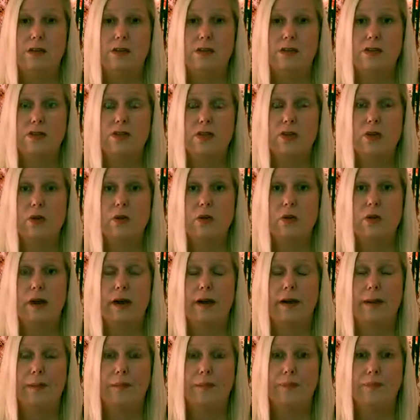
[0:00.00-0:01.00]
So
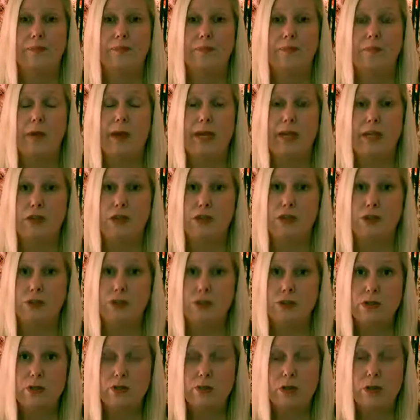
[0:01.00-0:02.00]
my
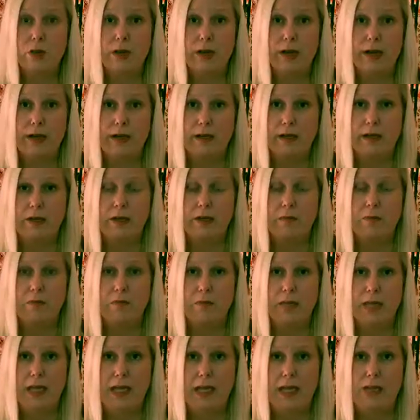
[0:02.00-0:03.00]
insurance required
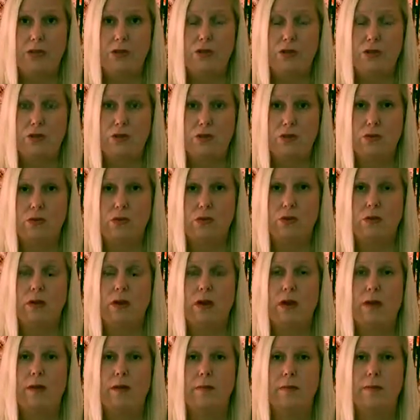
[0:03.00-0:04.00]
me
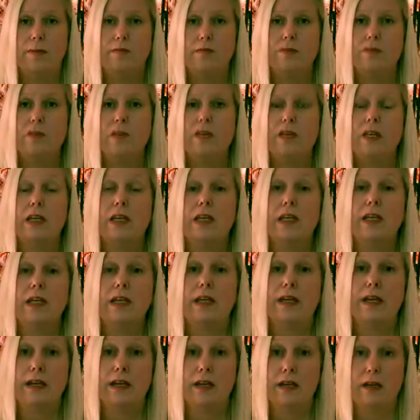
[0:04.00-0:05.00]
to
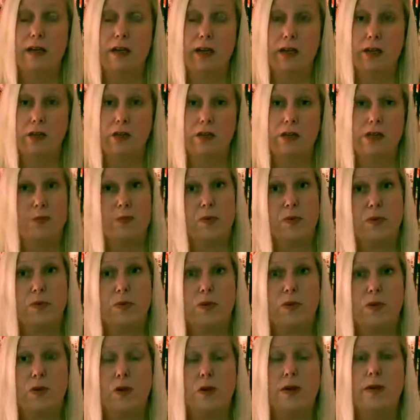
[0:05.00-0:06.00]
get hooked up with a
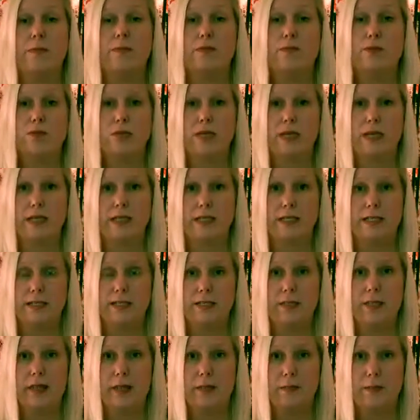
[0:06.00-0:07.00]
program. So I
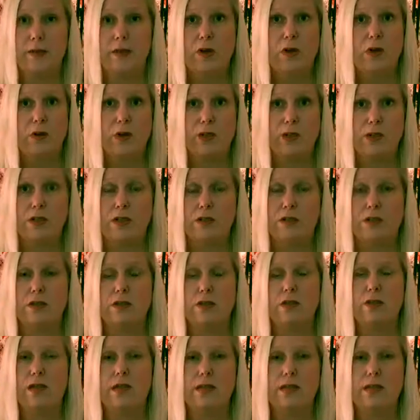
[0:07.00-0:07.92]
did that up at OHSU.